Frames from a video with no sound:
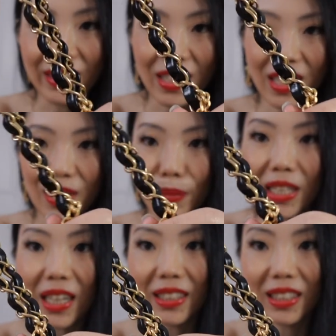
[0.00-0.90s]
this
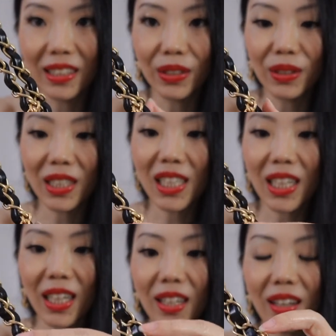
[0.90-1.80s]
medallion little
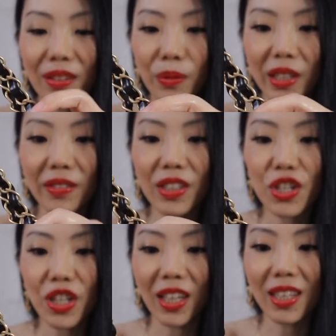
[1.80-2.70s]
detail on one of the
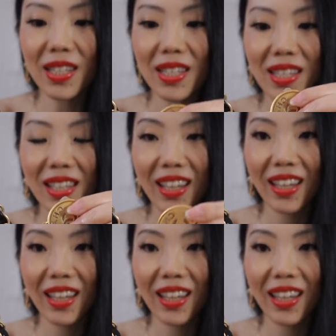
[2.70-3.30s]
chains.